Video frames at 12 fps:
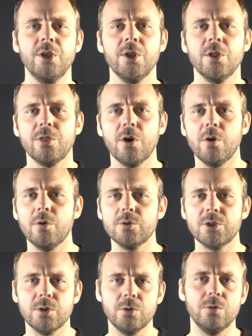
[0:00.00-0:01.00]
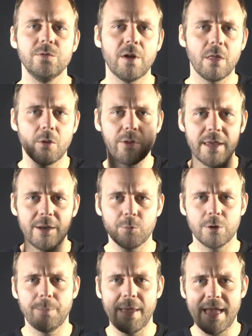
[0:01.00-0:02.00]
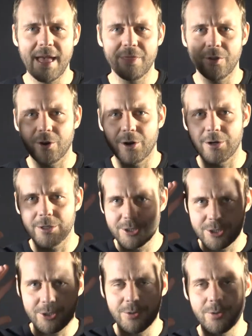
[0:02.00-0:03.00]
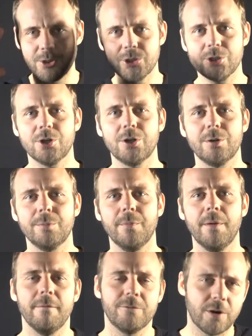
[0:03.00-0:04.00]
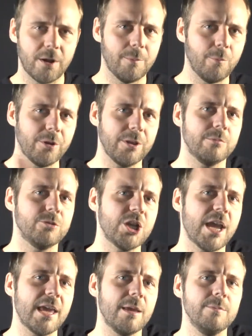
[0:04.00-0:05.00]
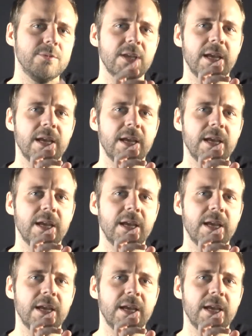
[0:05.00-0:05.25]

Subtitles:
Those who follow the inward path are, to use a term from William James,